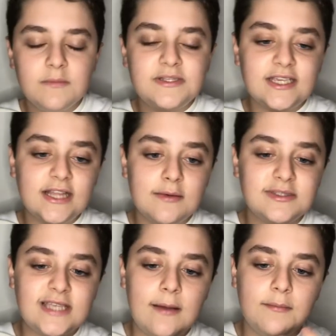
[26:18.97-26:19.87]
particularly with
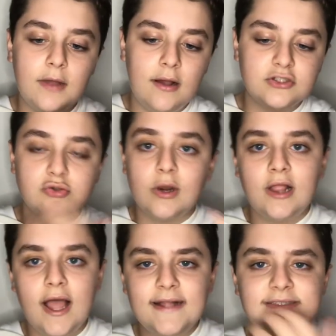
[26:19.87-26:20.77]
some uh,
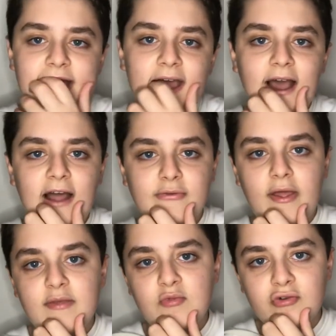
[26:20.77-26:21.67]
storylines uh,
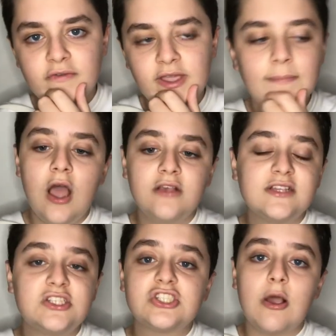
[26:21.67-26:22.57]
throughout the movie. So
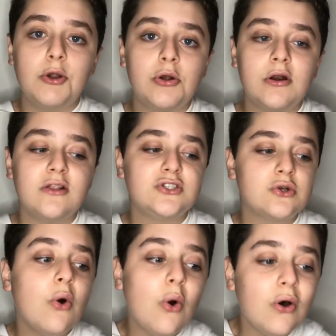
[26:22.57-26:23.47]
let's just go in
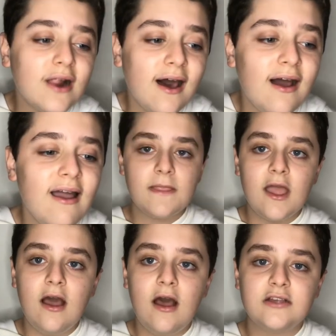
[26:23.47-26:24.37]
chronological order.
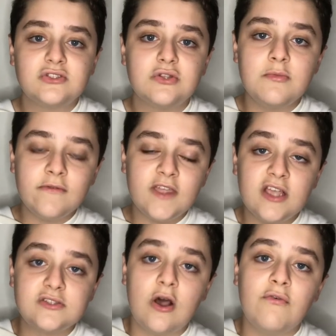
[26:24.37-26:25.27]
Uh, so the movie
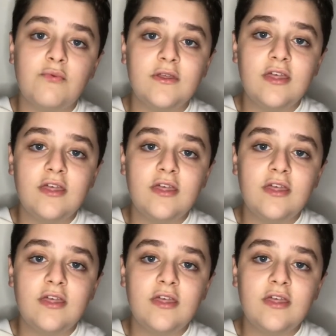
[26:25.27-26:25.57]
kicks off with